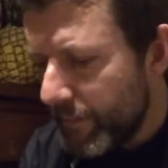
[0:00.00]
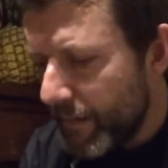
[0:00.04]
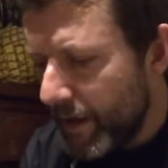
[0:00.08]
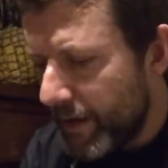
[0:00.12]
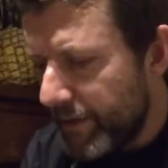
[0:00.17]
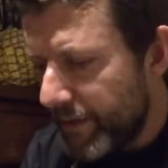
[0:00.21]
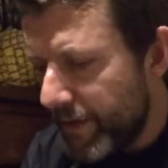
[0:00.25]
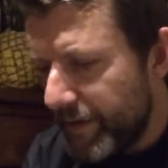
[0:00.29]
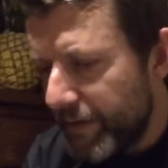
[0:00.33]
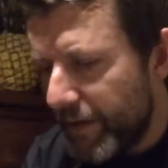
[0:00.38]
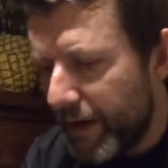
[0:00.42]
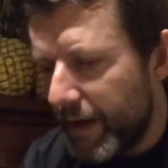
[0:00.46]
and
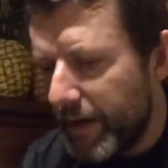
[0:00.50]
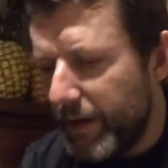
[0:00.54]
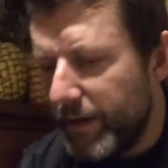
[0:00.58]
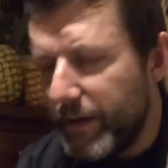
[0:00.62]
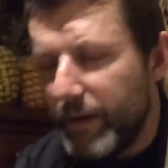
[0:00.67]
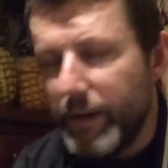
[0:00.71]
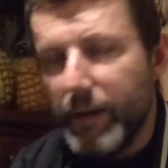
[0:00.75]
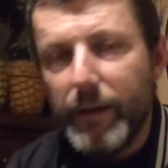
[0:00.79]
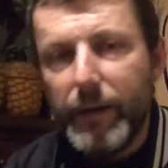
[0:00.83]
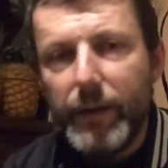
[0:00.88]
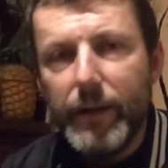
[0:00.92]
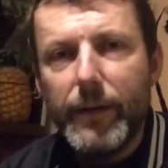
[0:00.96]
then they
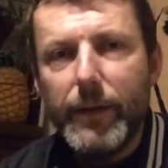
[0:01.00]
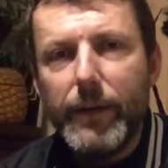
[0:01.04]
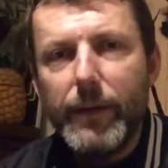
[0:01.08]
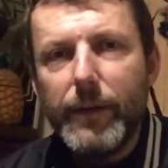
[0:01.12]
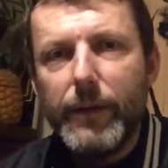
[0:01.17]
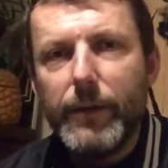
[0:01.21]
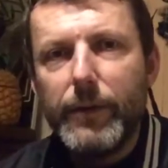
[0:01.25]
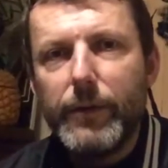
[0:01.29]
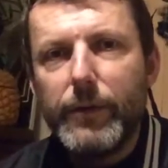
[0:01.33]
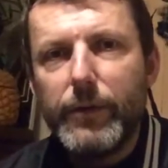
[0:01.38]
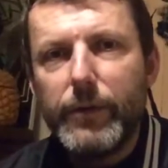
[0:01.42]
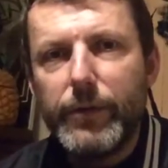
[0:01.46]

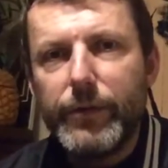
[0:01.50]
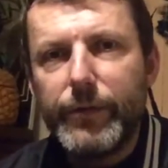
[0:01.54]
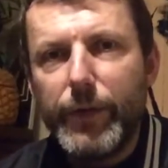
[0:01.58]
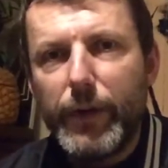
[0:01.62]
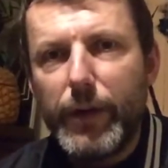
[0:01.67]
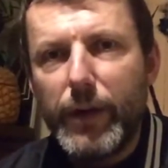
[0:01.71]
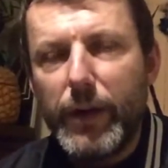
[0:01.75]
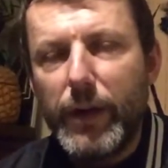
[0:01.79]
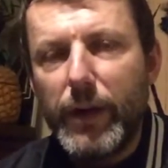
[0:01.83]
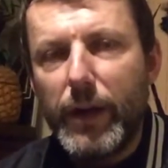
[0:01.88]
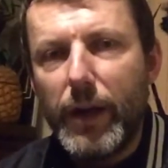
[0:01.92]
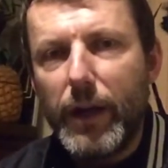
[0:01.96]
just
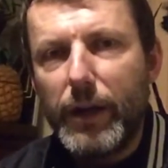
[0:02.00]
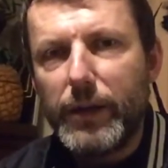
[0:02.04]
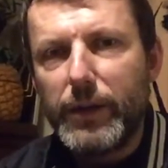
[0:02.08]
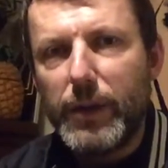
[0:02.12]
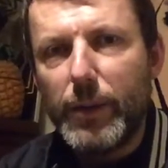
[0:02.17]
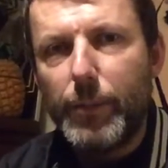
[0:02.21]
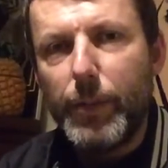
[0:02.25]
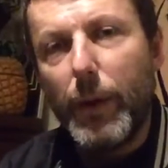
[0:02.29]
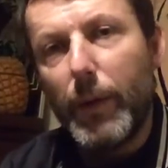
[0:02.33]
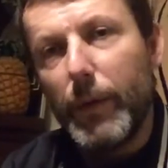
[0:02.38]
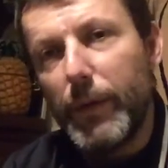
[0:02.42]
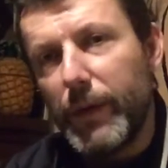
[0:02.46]
fucking lost the
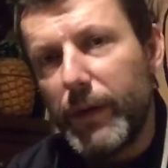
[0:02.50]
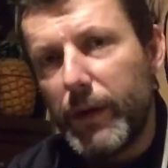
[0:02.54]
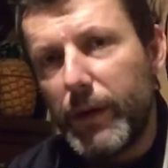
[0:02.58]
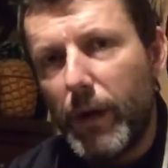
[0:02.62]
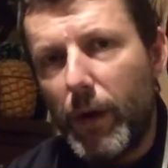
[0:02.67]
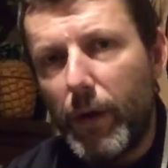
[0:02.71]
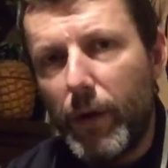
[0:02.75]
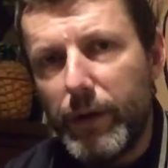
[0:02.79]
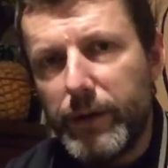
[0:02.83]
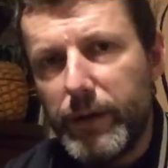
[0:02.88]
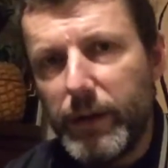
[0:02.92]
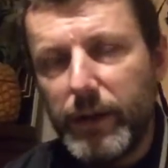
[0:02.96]
plot. The
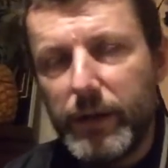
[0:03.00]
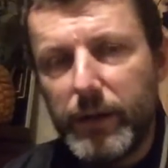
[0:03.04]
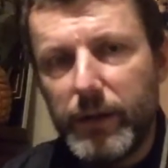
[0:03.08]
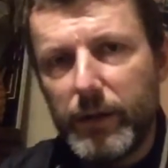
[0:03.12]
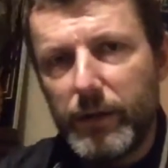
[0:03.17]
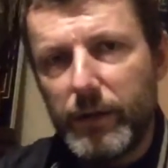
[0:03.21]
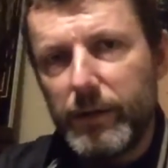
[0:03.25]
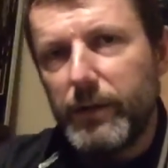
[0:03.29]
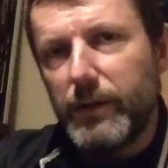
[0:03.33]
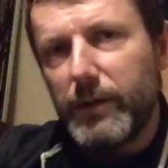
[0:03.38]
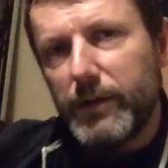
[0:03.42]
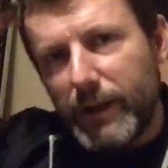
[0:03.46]
guy did,
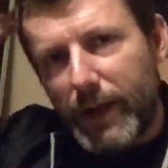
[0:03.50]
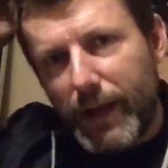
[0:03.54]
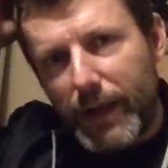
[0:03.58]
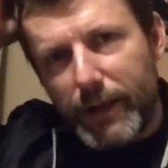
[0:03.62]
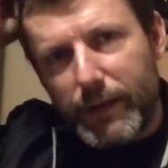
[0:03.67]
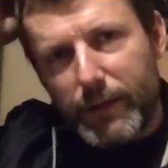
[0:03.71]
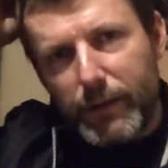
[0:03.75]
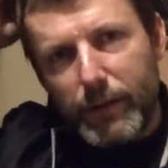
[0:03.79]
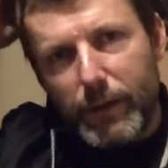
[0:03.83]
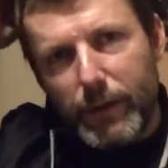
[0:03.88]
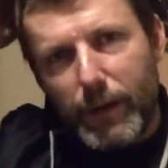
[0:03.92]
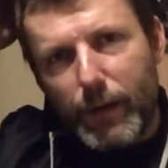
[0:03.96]
the
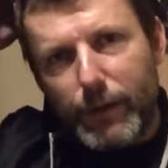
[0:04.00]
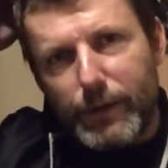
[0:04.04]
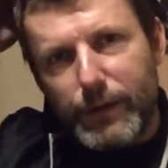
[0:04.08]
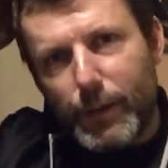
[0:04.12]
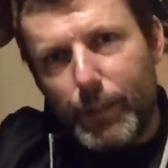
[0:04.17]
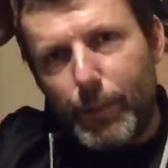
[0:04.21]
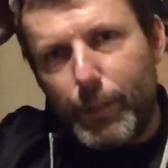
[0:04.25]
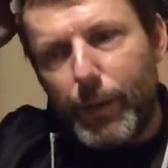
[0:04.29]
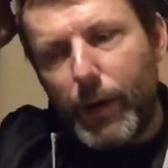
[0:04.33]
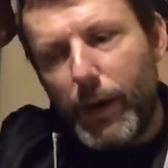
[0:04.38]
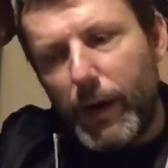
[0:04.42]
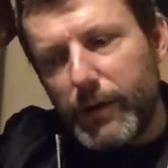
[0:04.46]
dad lost the
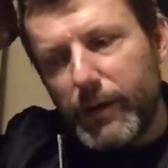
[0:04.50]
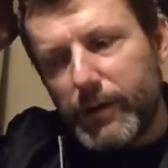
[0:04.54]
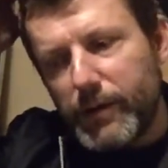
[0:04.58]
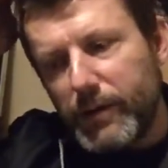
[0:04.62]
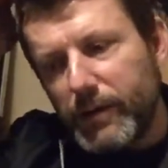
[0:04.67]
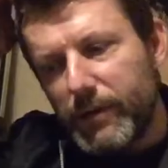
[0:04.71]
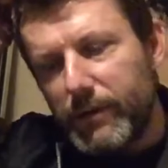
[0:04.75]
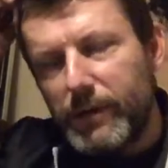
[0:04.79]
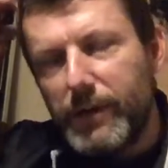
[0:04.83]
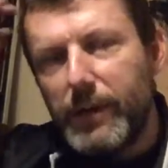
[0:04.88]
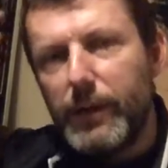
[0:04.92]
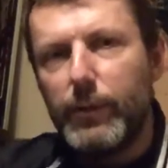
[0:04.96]
plot
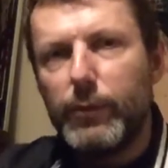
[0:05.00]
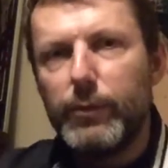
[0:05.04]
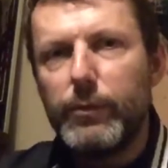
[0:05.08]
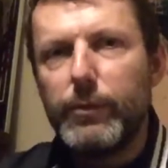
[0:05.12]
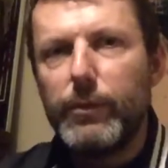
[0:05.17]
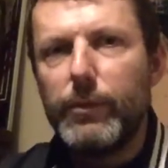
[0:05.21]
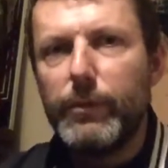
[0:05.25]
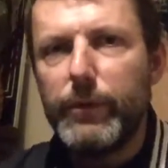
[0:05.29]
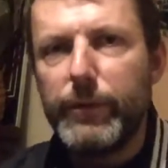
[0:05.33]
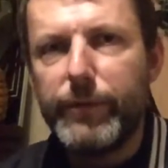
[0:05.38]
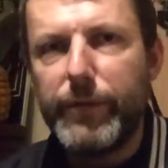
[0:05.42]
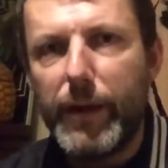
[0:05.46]
and killed
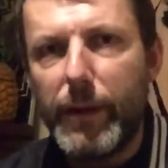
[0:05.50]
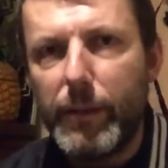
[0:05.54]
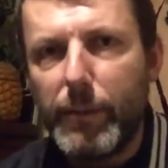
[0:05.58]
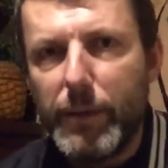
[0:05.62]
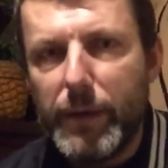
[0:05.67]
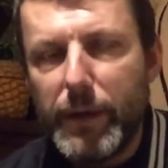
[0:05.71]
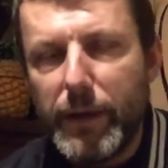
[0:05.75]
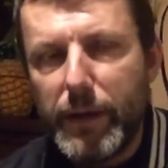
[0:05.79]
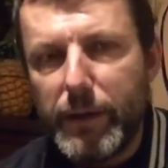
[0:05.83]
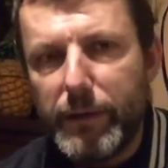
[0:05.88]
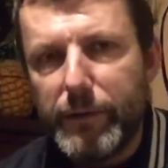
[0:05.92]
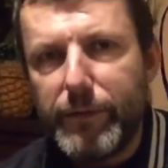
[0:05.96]
all the
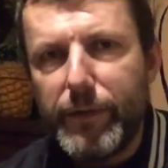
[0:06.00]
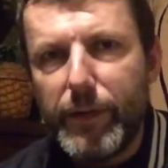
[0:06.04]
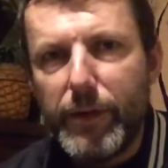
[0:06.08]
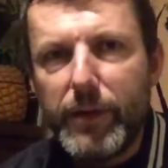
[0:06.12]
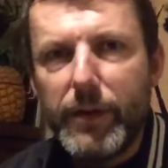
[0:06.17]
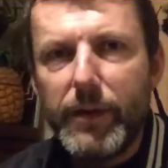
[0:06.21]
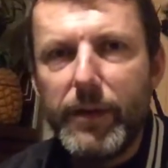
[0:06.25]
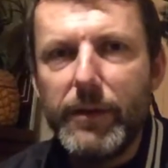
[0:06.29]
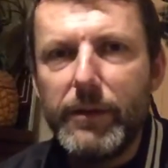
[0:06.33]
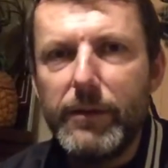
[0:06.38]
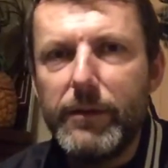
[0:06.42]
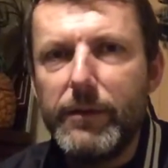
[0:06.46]
family, and
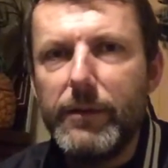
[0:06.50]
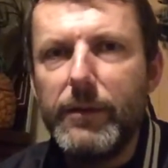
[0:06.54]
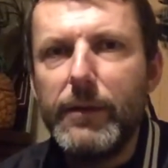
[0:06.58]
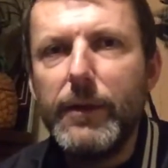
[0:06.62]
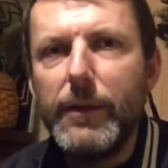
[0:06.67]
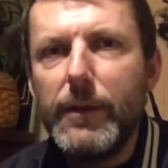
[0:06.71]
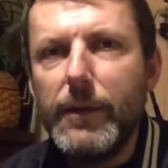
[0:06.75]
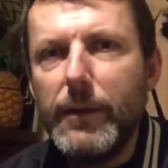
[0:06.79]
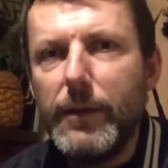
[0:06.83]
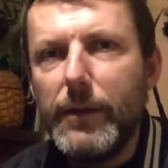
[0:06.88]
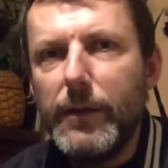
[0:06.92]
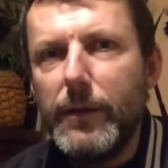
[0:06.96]
fucking
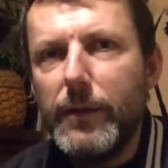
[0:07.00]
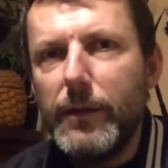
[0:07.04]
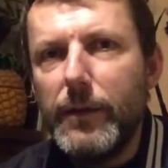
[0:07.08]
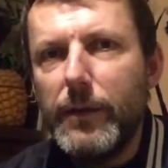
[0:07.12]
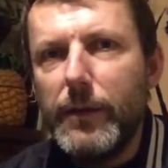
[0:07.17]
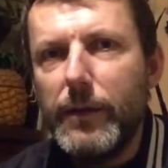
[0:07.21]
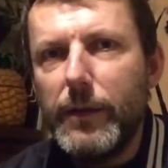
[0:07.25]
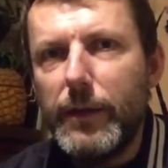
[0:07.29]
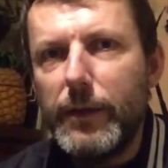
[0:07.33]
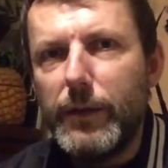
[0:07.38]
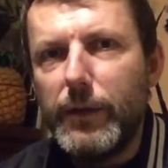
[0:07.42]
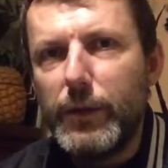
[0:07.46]

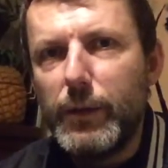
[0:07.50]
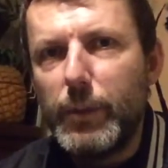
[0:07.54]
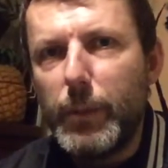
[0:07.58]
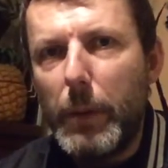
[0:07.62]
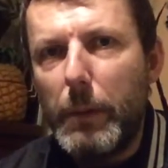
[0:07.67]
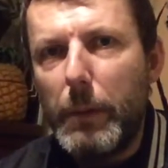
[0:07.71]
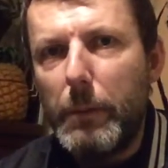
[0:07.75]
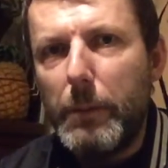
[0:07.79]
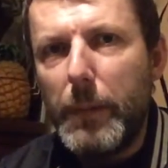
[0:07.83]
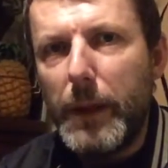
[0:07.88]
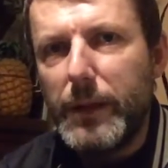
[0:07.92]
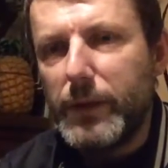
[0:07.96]
it just
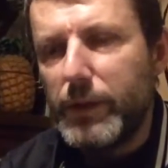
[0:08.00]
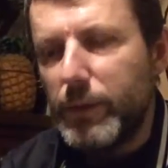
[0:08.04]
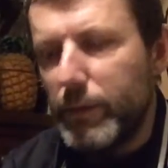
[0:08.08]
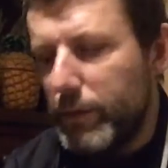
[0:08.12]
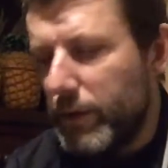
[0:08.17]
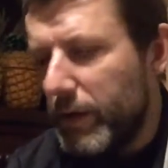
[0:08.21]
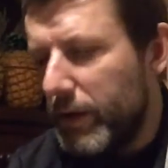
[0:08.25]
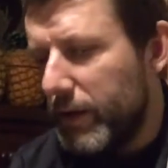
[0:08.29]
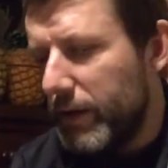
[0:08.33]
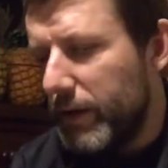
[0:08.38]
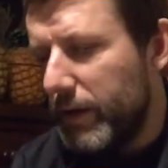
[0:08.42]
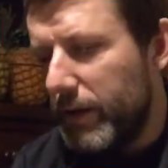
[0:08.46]
went mental,
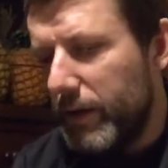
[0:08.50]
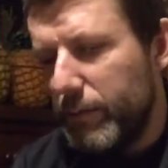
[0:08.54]
didn't it?